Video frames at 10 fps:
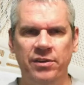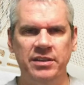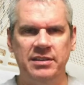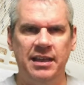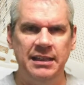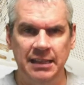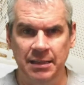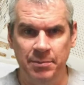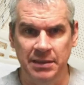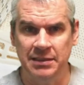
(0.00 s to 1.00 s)
on the side
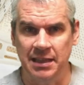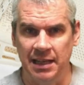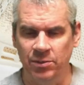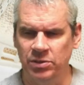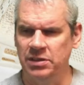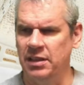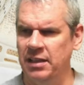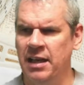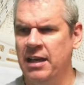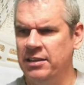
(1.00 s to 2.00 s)
and they missed that. It was
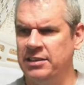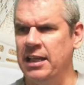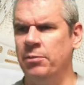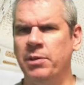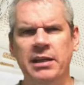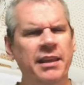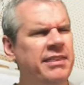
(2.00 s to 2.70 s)
celebrating